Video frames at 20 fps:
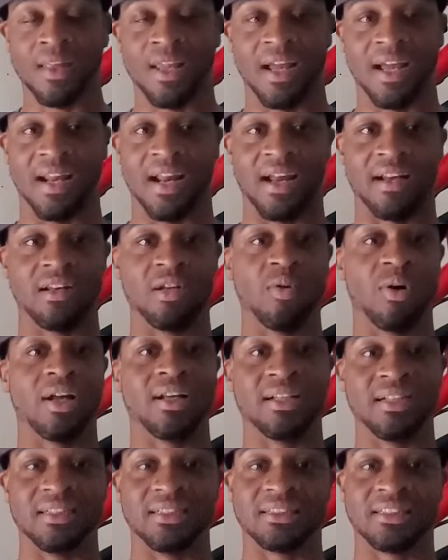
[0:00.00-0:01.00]
And I knew I
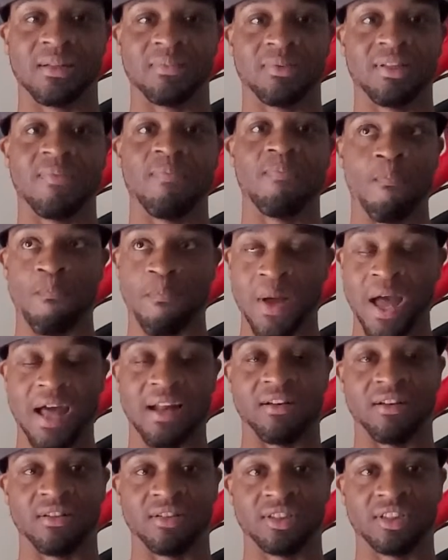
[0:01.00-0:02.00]
needed something
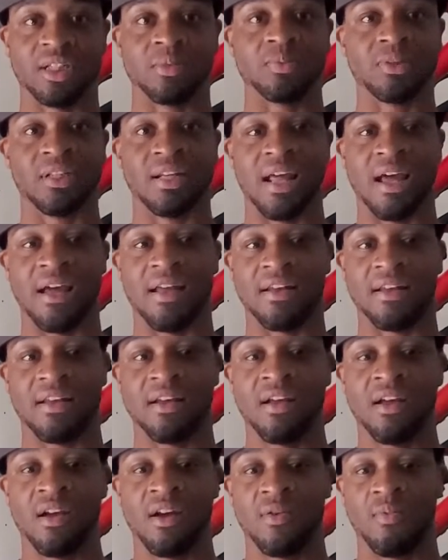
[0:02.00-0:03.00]
better, something
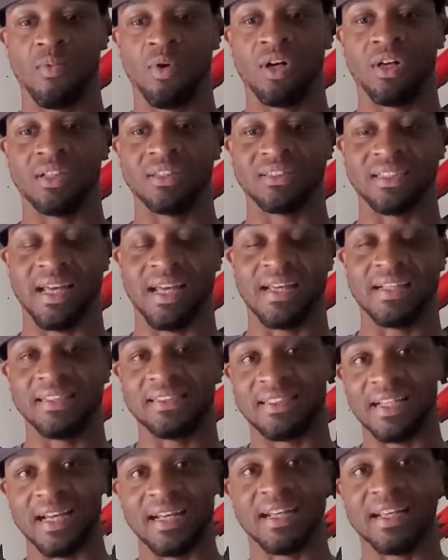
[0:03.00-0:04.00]
that was a
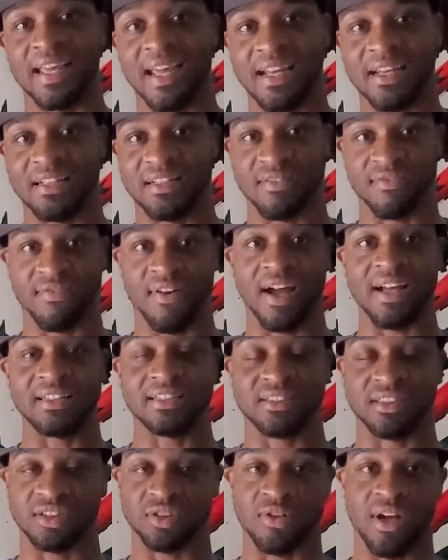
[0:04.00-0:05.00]
dedicated
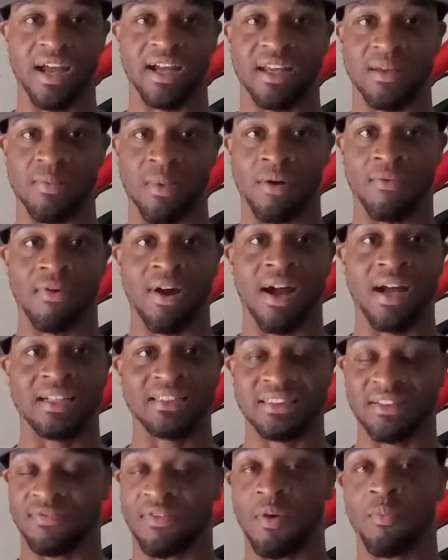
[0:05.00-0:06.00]
device to tracking my
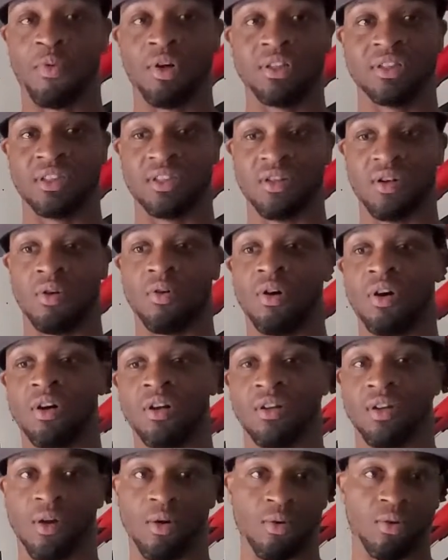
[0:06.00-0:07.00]
rides if I wanted to go
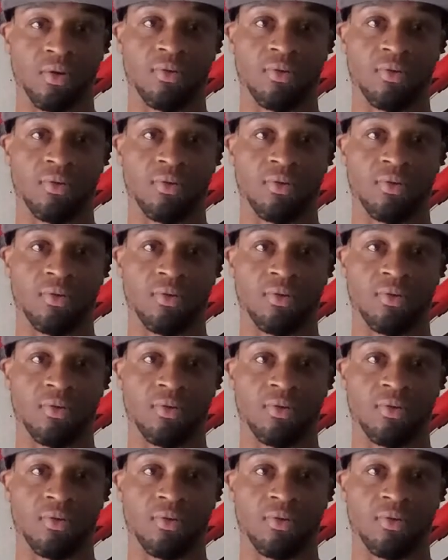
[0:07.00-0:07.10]
on longer